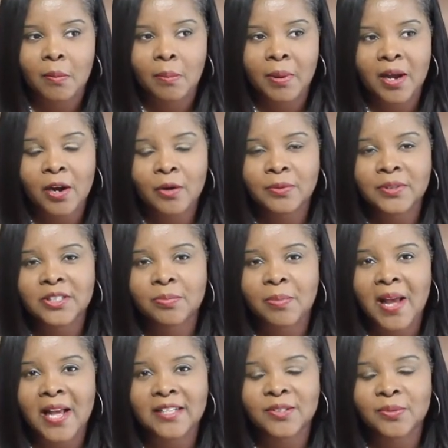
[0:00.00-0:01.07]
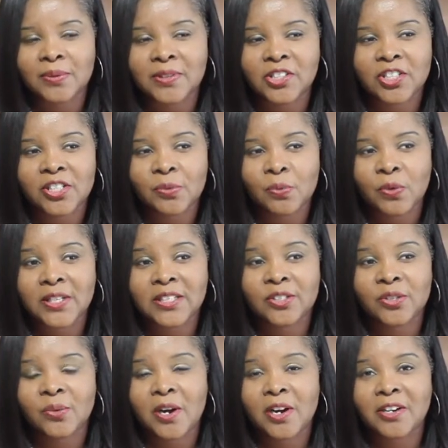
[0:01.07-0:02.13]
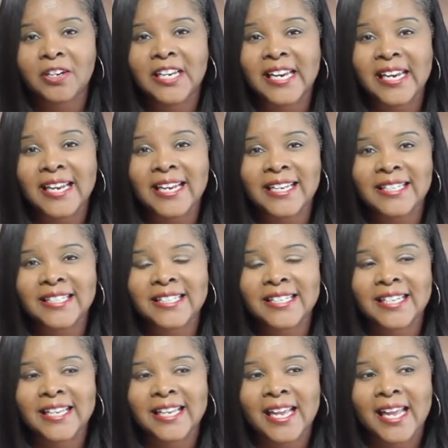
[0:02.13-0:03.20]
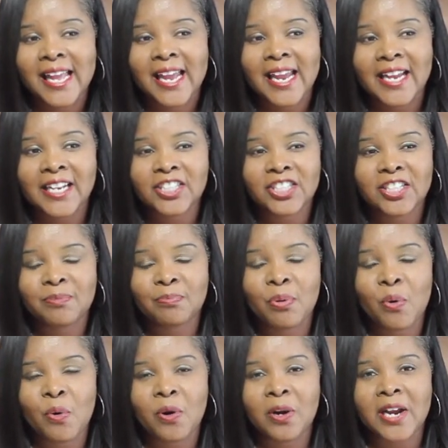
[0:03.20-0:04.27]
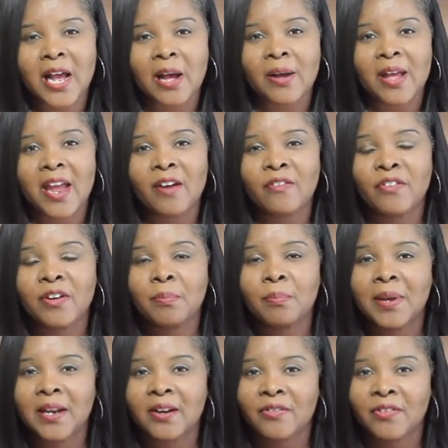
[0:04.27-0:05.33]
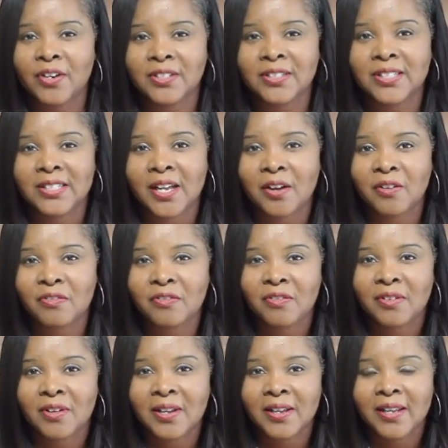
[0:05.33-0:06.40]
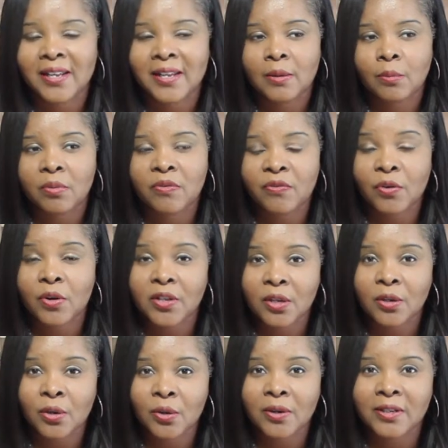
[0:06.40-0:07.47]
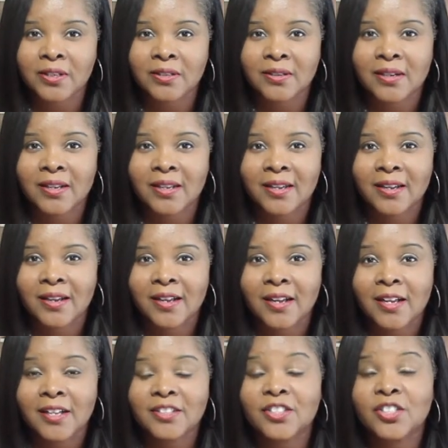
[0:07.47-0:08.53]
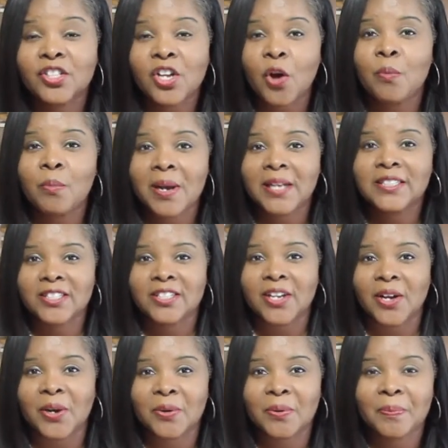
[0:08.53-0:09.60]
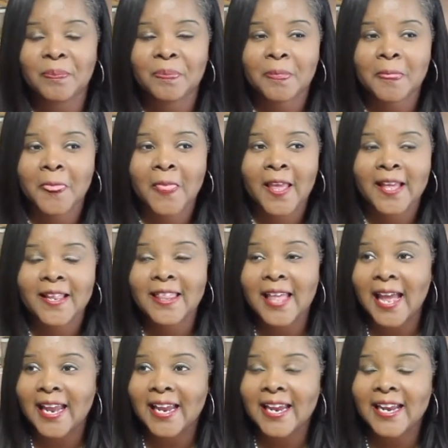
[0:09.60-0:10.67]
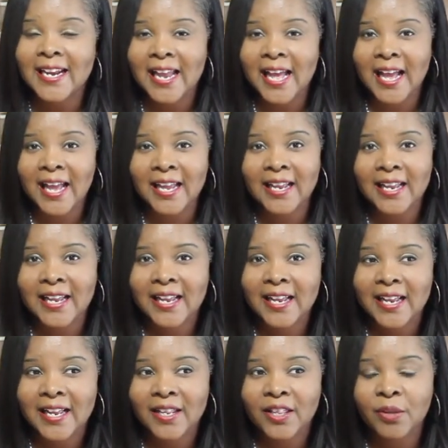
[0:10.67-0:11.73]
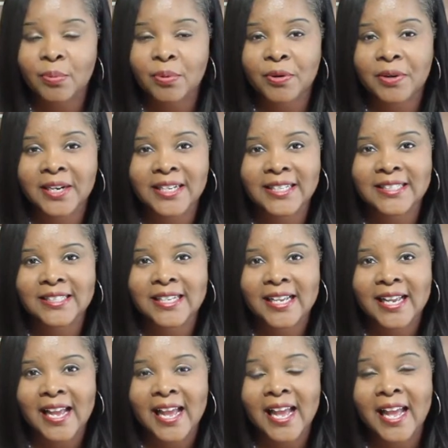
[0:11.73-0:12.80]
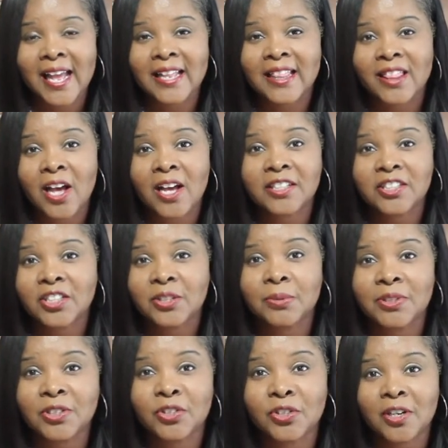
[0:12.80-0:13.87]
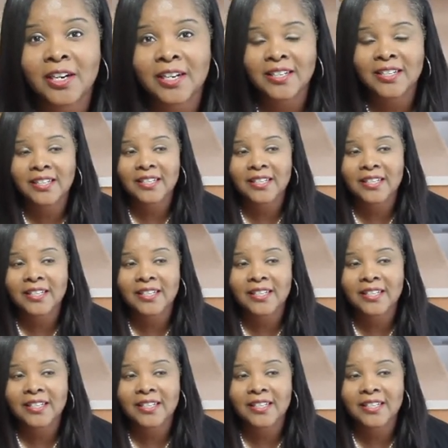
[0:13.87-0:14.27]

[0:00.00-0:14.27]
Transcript: but her response was she went to her knees and she poured out every bit of herself before the Lord. So much so that Eli, the priest, had thought she was drunk.